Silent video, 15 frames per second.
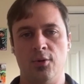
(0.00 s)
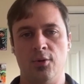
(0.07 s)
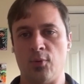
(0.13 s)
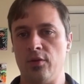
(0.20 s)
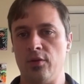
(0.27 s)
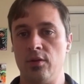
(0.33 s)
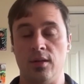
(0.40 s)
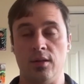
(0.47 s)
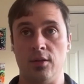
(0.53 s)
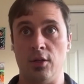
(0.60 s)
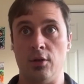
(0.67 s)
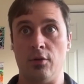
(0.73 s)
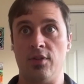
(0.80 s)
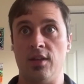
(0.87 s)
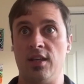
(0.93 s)
rather than
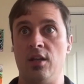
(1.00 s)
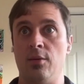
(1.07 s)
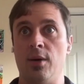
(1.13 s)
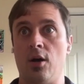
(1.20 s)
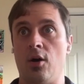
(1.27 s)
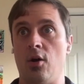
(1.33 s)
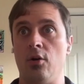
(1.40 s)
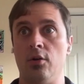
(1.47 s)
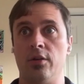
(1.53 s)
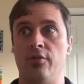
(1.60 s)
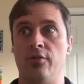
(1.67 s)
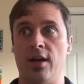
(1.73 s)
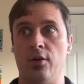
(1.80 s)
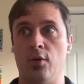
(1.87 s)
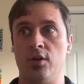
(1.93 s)
thinking about all the
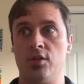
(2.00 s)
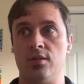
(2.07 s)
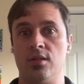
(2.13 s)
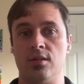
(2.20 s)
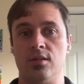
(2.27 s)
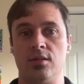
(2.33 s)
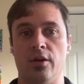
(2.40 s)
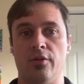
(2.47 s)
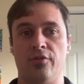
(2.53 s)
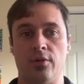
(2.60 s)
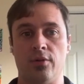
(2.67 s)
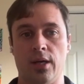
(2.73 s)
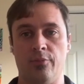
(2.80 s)
evaluations and stuff